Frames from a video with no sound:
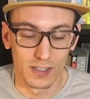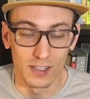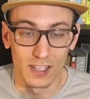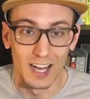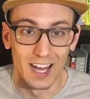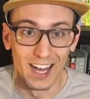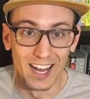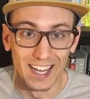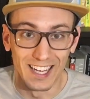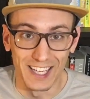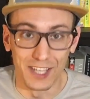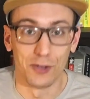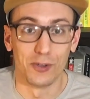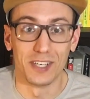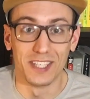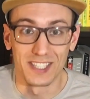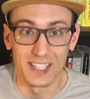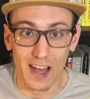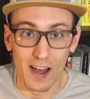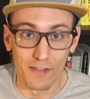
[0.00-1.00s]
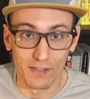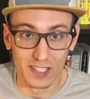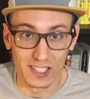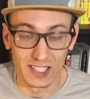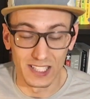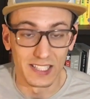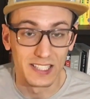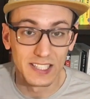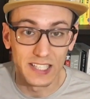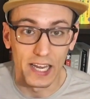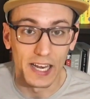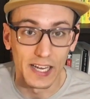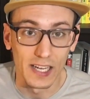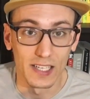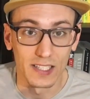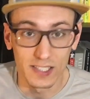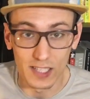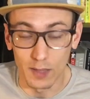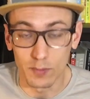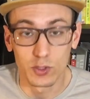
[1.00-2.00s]
Uh, Yiyun is obviously setting
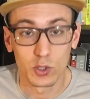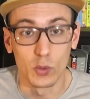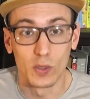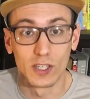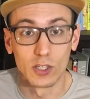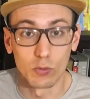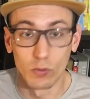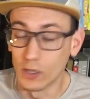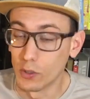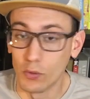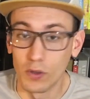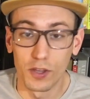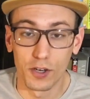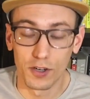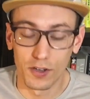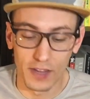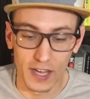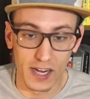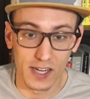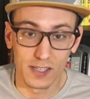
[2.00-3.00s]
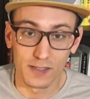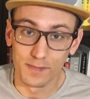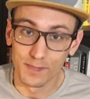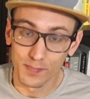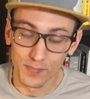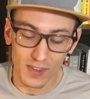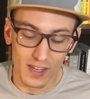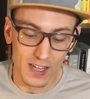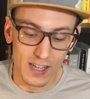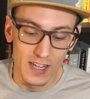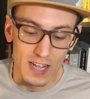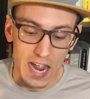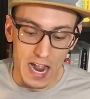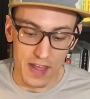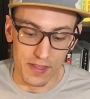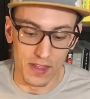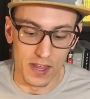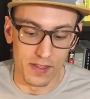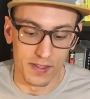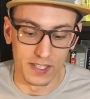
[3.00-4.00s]
us up to agree with her there,
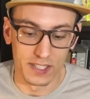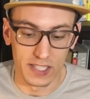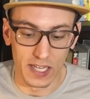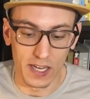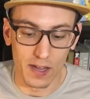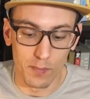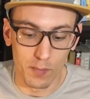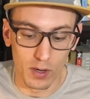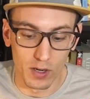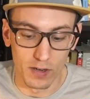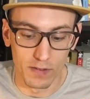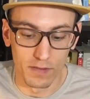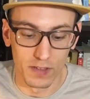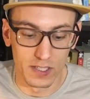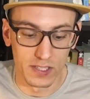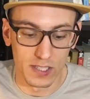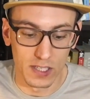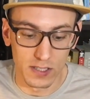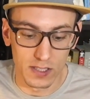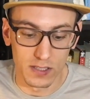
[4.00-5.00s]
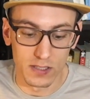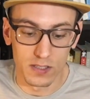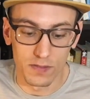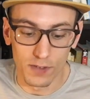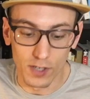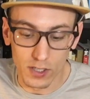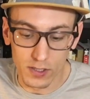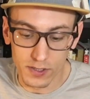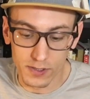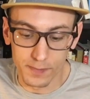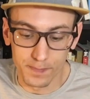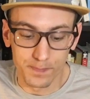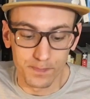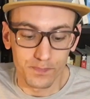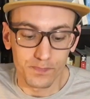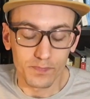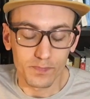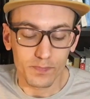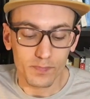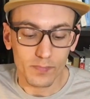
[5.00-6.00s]
and then the second part of this sentence falls.
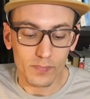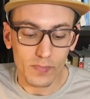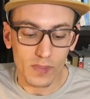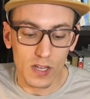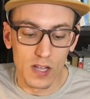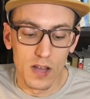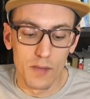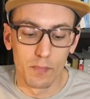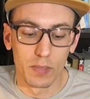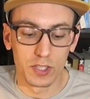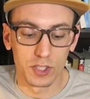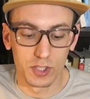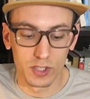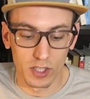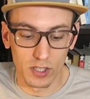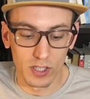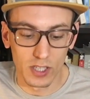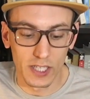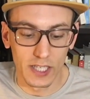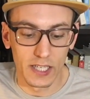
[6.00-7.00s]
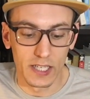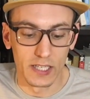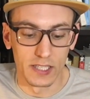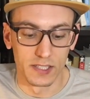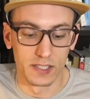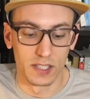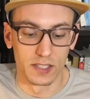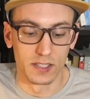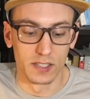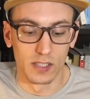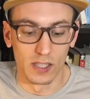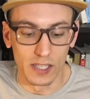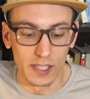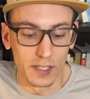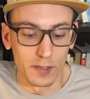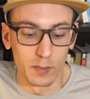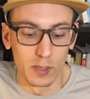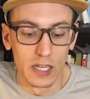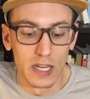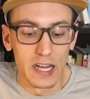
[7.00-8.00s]
But surely it is as
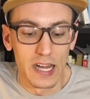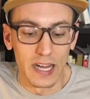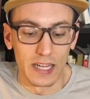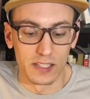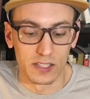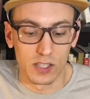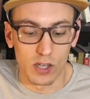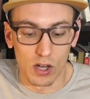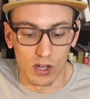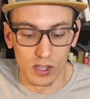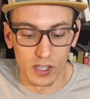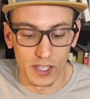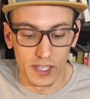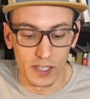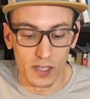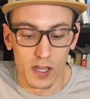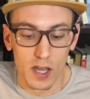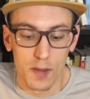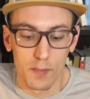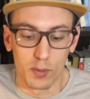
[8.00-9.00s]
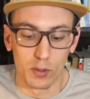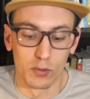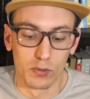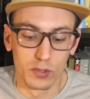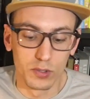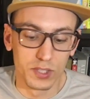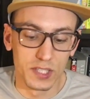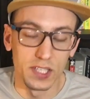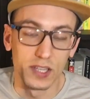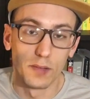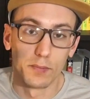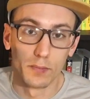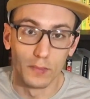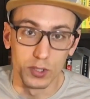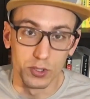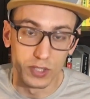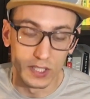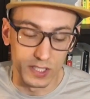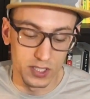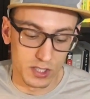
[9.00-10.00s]
glib as calling perusing the
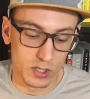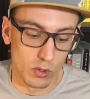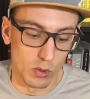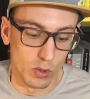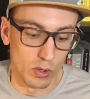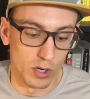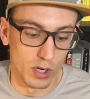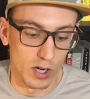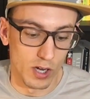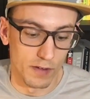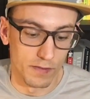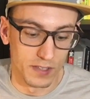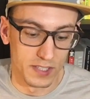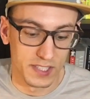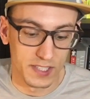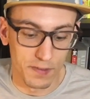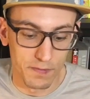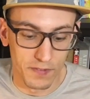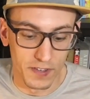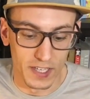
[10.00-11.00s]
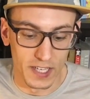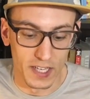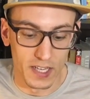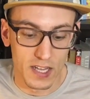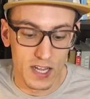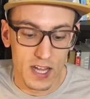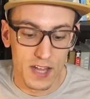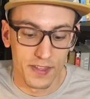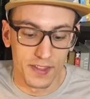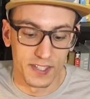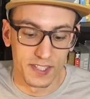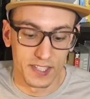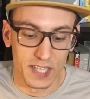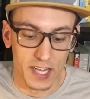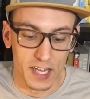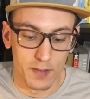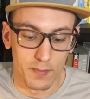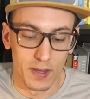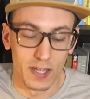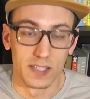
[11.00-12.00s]
music score of a symphony the
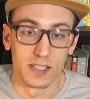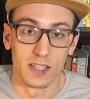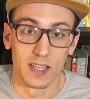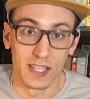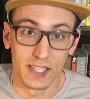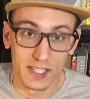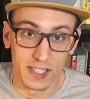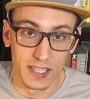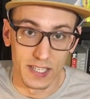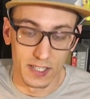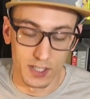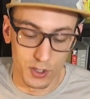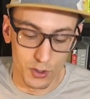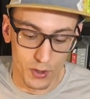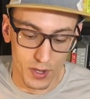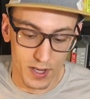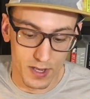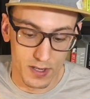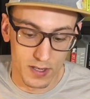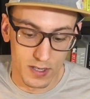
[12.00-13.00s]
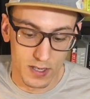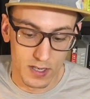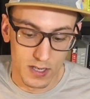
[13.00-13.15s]
same as listening to it.